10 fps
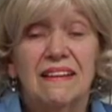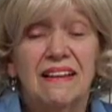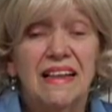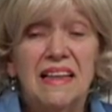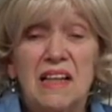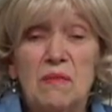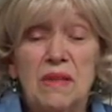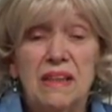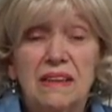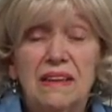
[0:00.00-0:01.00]
I came
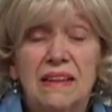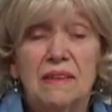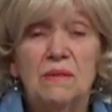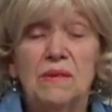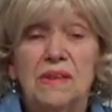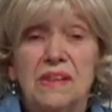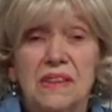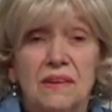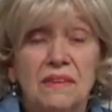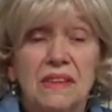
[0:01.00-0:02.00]
in and was
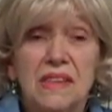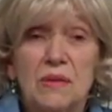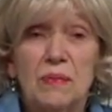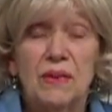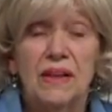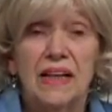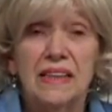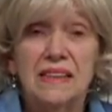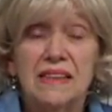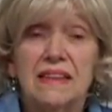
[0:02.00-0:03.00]
totally
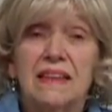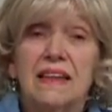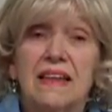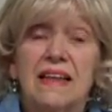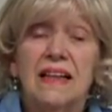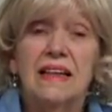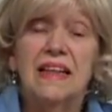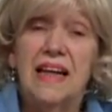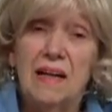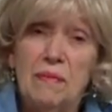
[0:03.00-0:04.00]
surprised and
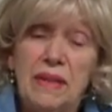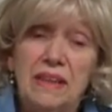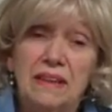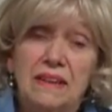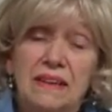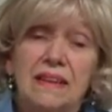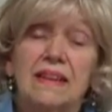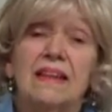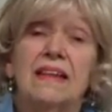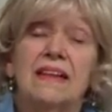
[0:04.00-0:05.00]
happy
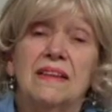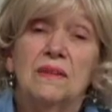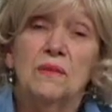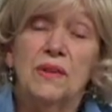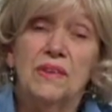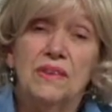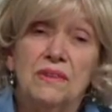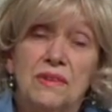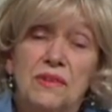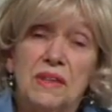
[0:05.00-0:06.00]
with the
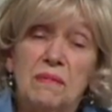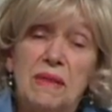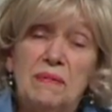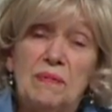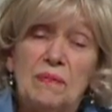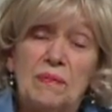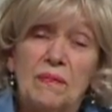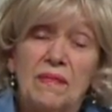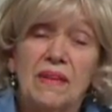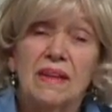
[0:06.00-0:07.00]
new treatment
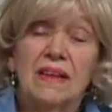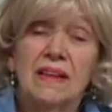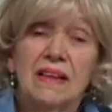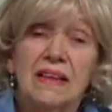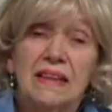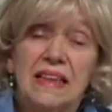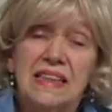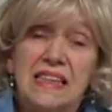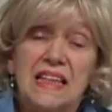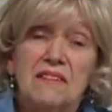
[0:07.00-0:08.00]
that
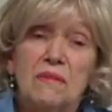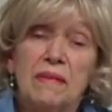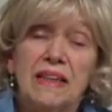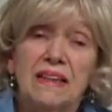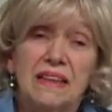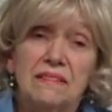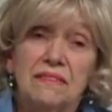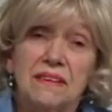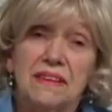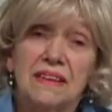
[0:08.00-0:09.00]
has saved my
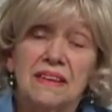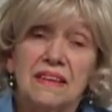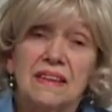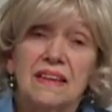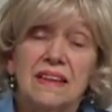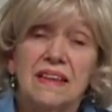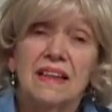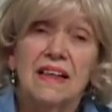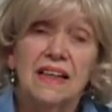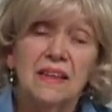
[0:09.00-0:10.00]
life.
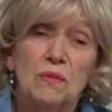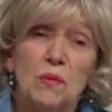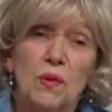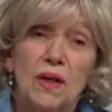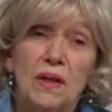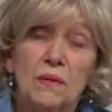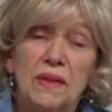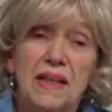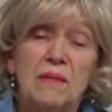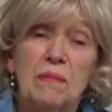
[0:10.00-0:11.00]
I can walk
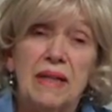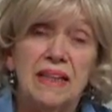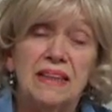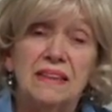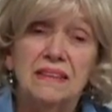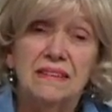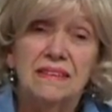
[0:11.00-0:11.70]
without pain.